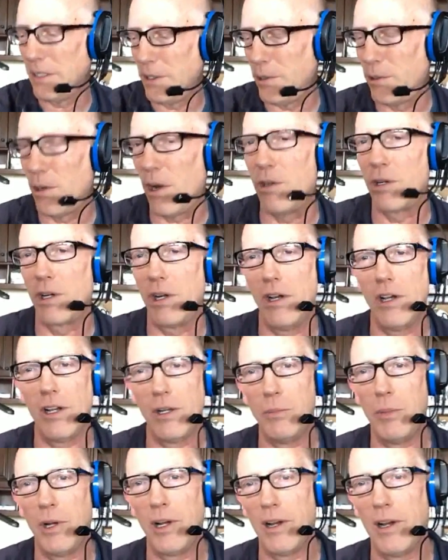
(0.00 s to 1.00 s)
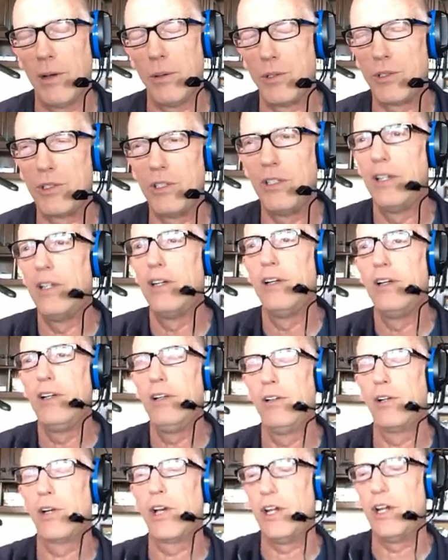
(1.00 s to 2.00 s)
You're all good, but I was
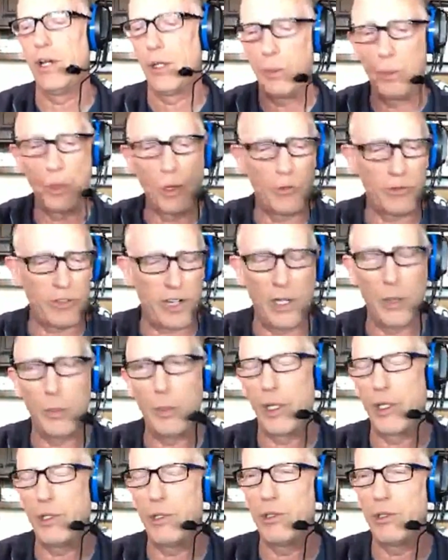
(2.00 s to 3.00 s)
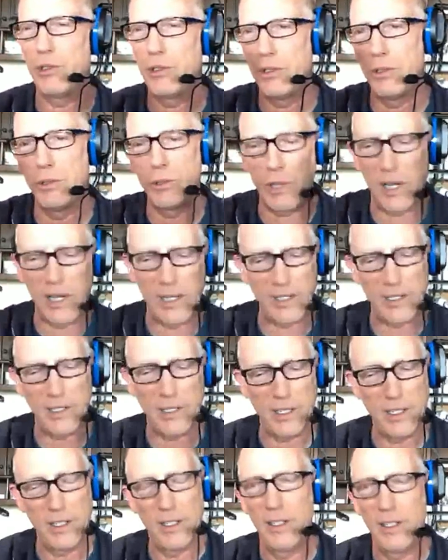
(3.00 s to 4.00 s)
looking at your profile pictures and trying
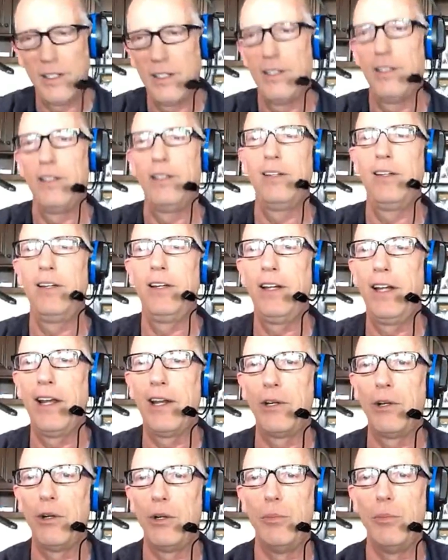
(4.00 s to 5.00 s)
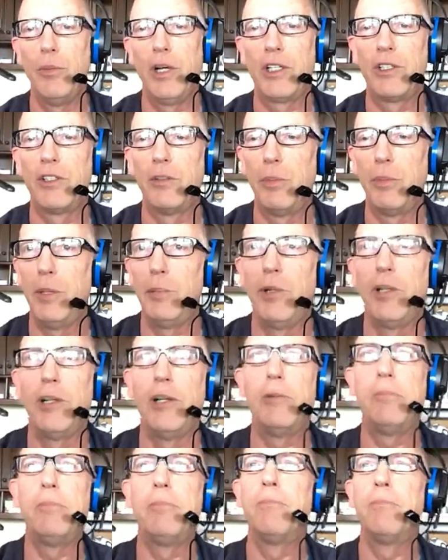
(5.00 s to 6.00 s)
to get a good mix of people
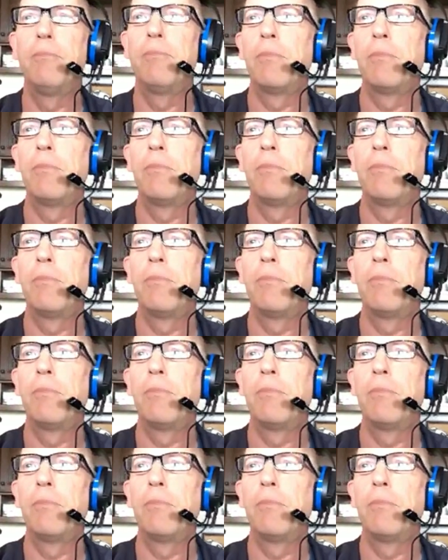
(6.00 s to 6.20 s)
here.